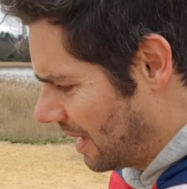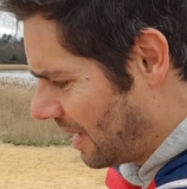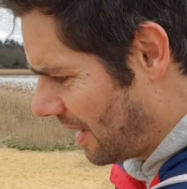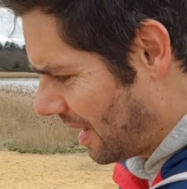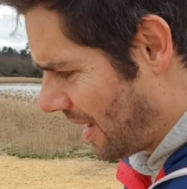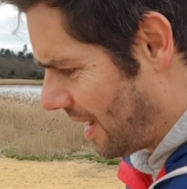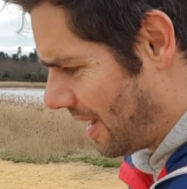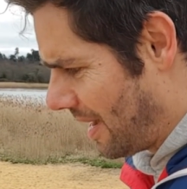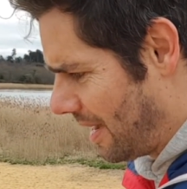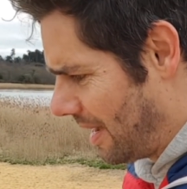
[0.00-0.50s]

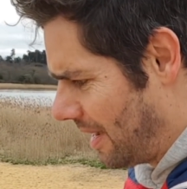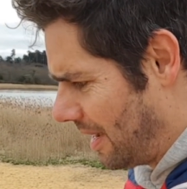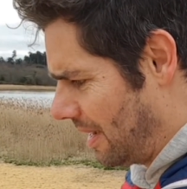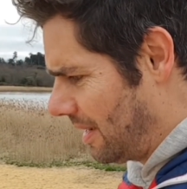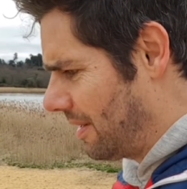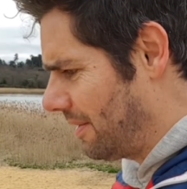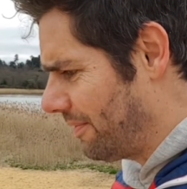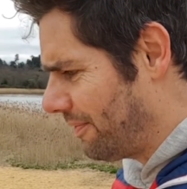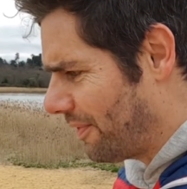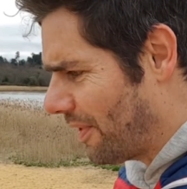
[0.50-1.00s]

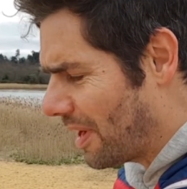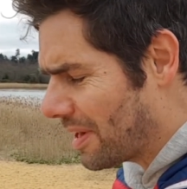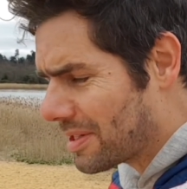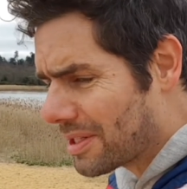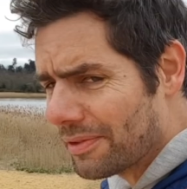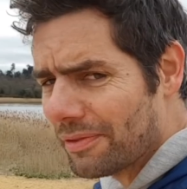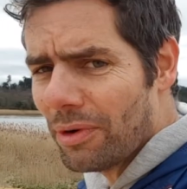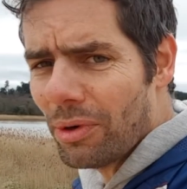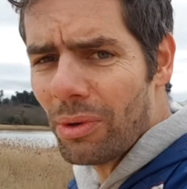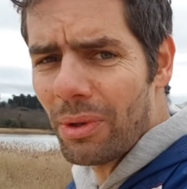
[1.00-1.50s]
First
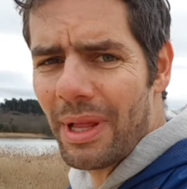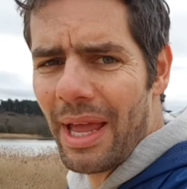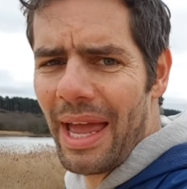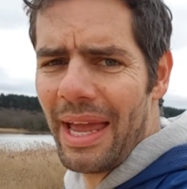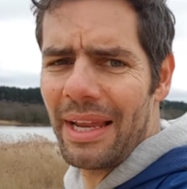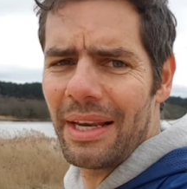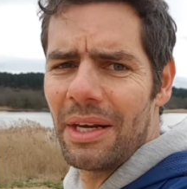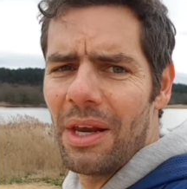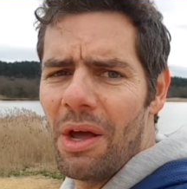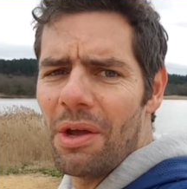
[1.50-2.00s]
of all,
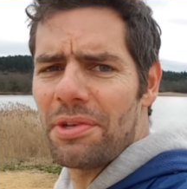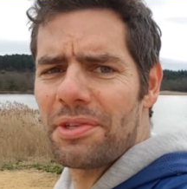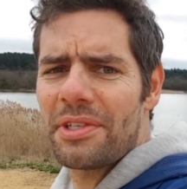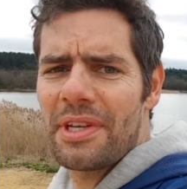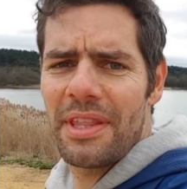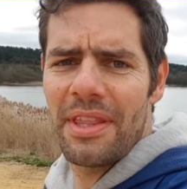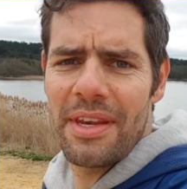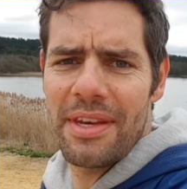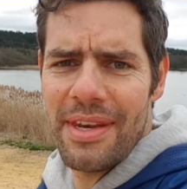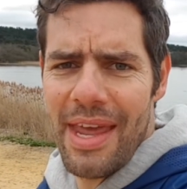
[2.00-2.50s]
getting lost
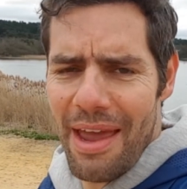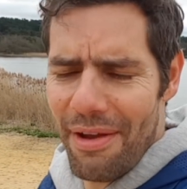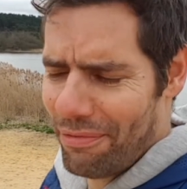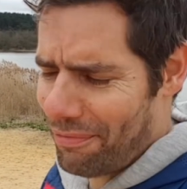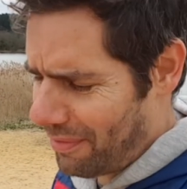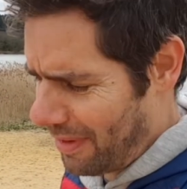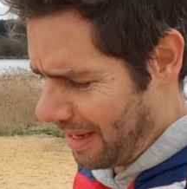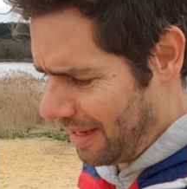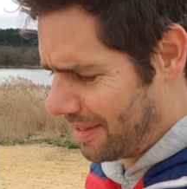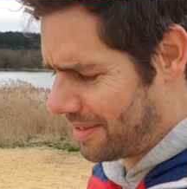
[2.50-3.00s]
in the
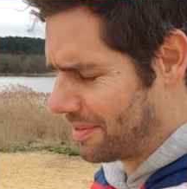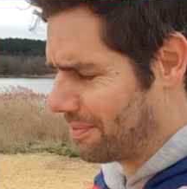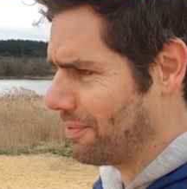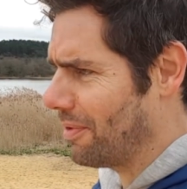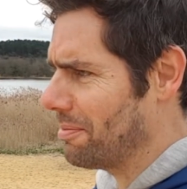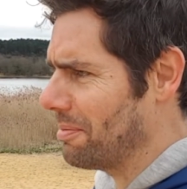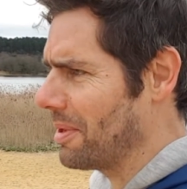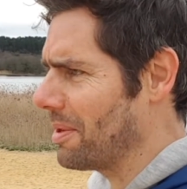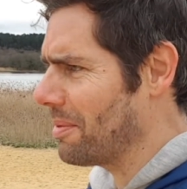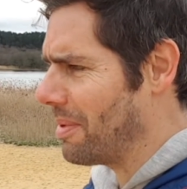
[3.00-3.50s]
Netflix
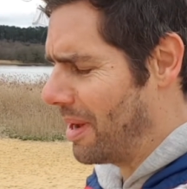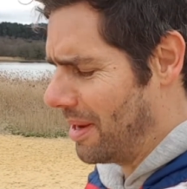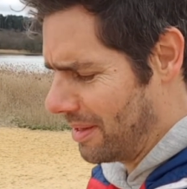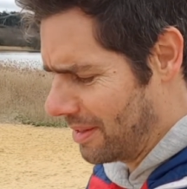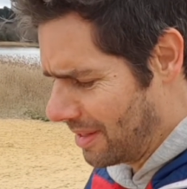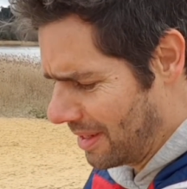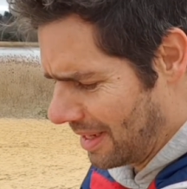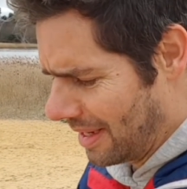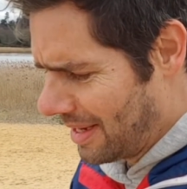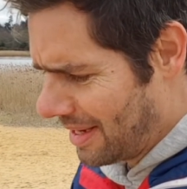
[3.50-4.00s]
Formula
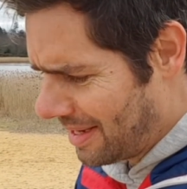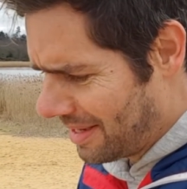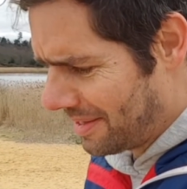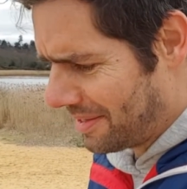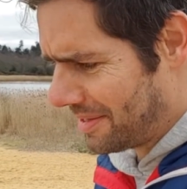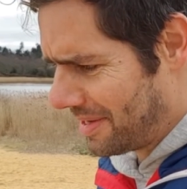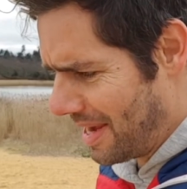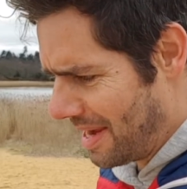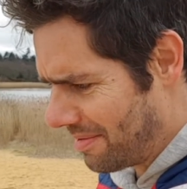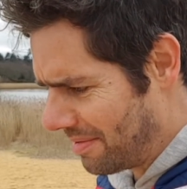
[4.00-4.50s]
One
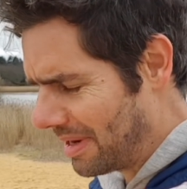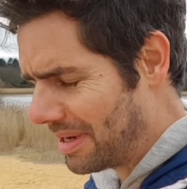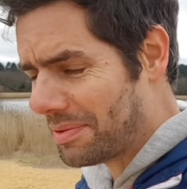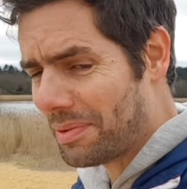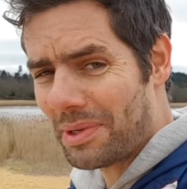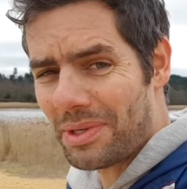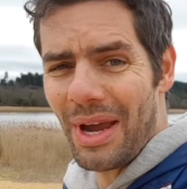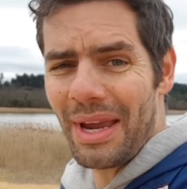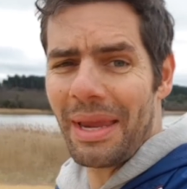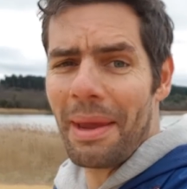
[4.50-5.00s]
series,
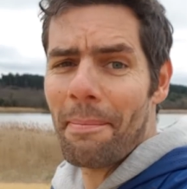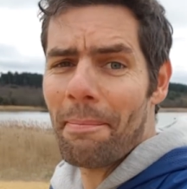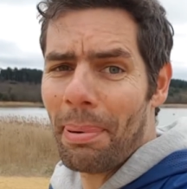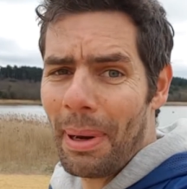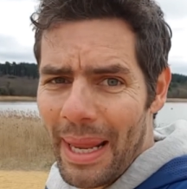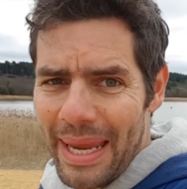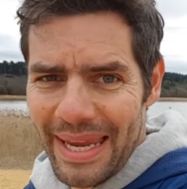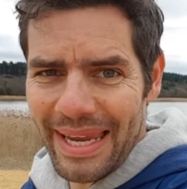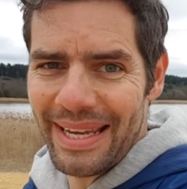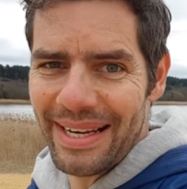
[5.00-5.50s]
which I
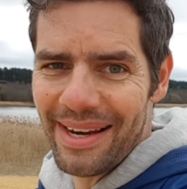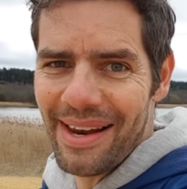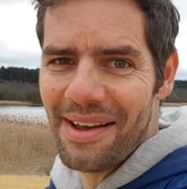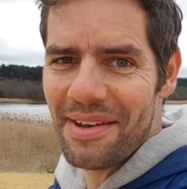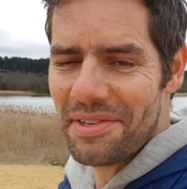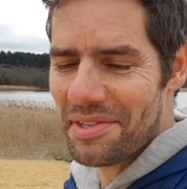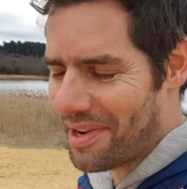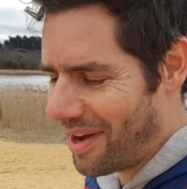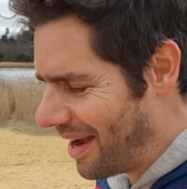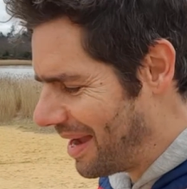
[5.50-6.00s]
completed
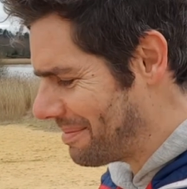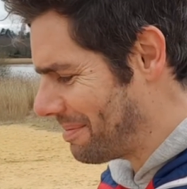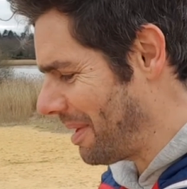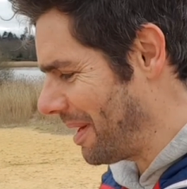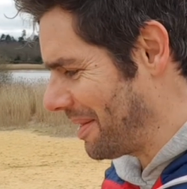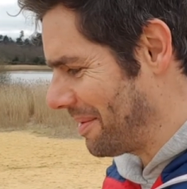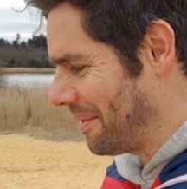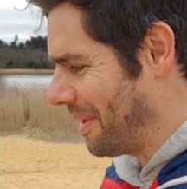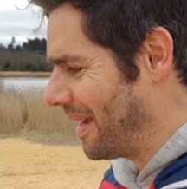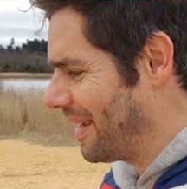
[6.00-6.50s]
last night,
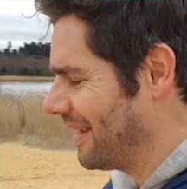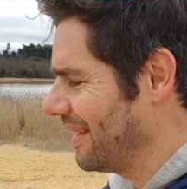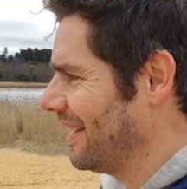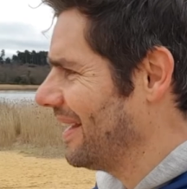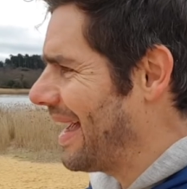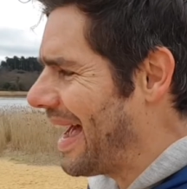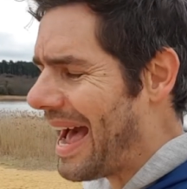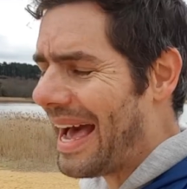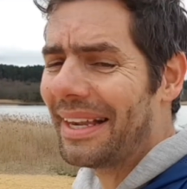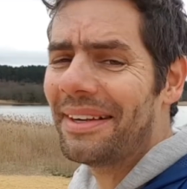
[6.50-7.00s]
by the way,
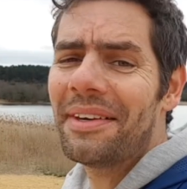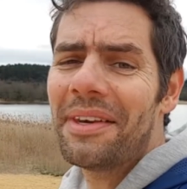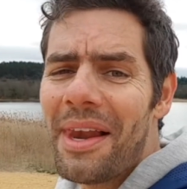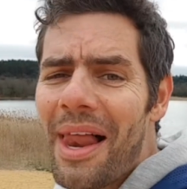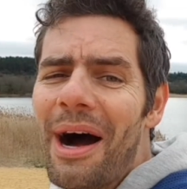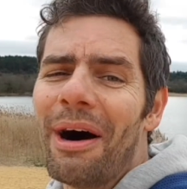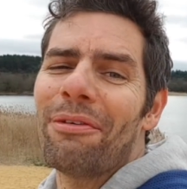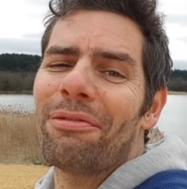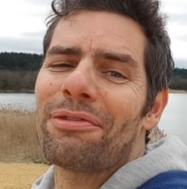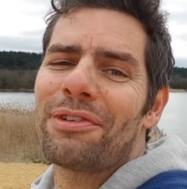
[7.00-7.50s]
and
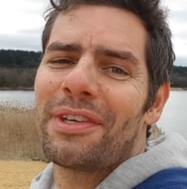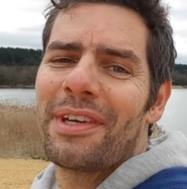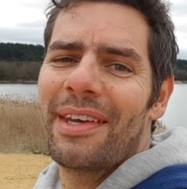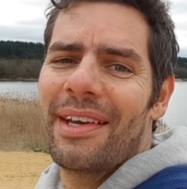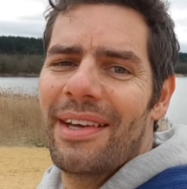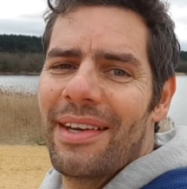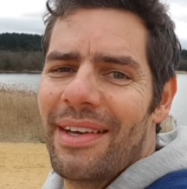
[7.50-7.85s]
loved.